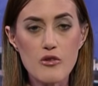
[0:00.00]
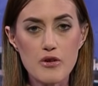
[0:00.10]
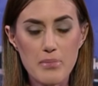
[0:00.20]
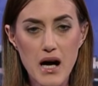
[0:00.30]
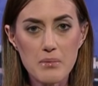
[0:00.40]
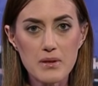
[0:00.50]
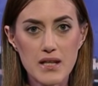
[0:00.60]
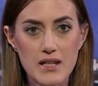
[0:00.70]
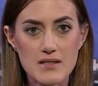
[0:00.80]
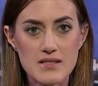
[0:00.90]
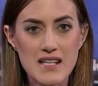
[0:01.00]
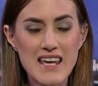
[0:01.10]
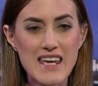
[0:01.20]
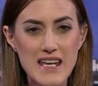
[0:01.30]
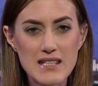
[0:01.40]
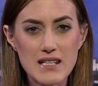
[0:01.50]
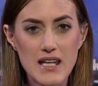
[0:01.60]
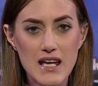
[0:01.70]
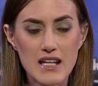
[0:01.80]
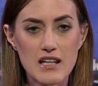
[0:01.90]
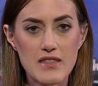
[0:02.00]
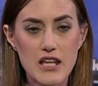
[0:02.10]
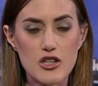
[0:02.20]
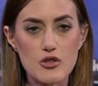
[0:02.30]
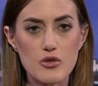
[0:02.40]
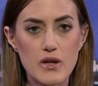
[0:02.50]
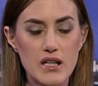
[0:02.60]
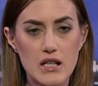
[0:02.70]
Republicans, indicating that Ukraine